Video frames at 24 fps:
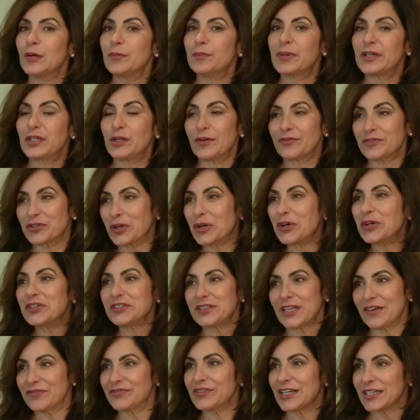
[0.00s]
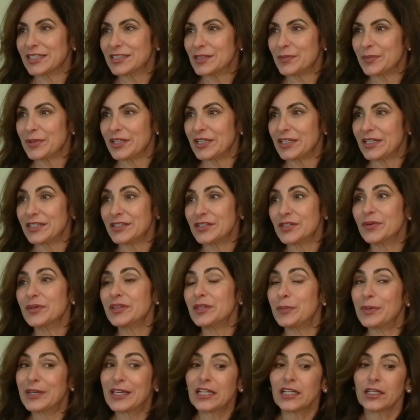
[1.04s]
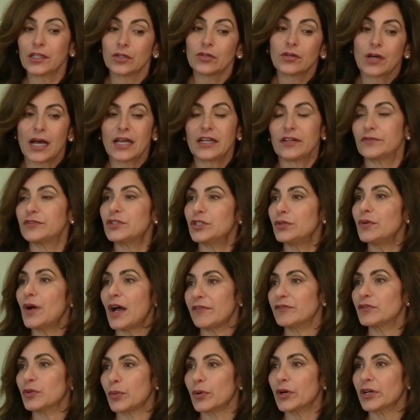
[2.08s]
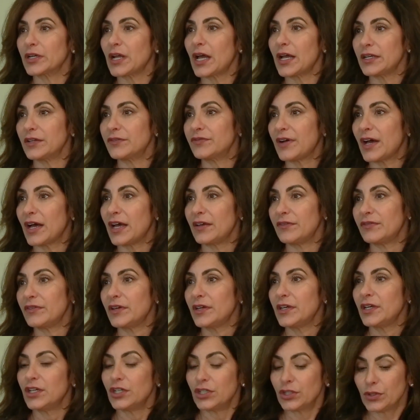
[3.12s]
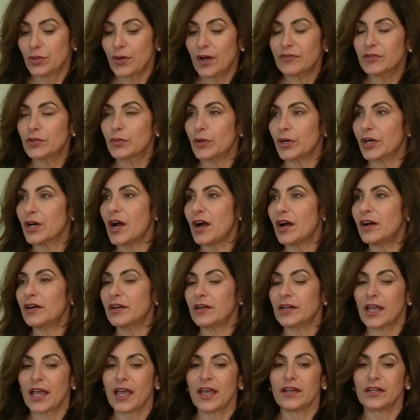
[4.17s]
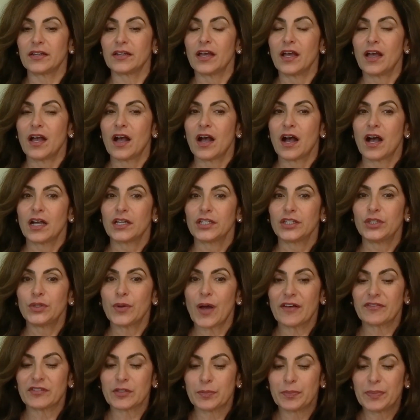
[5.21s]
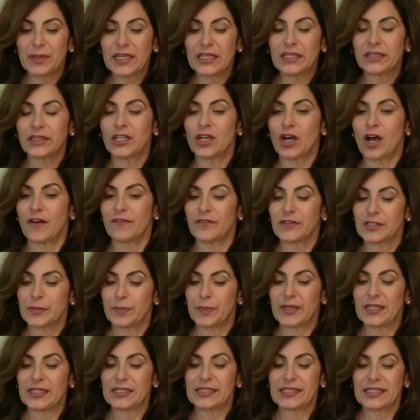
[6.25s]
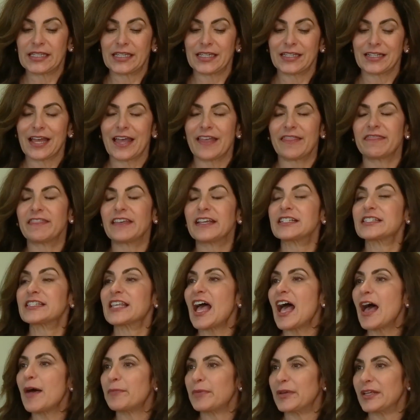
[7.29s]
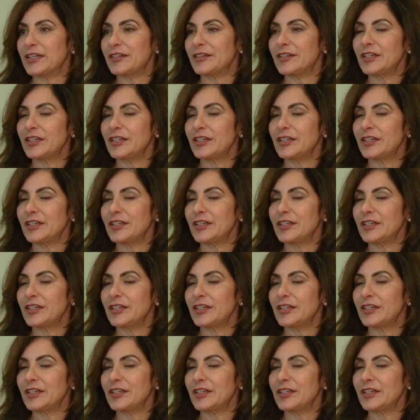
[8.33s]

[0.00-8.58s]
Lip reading: but you have to earn that flexibility. So in the beginning, you kind of do have to work 9 to 5. You have to work hard, and you have to be in the office, be seen, and things happen.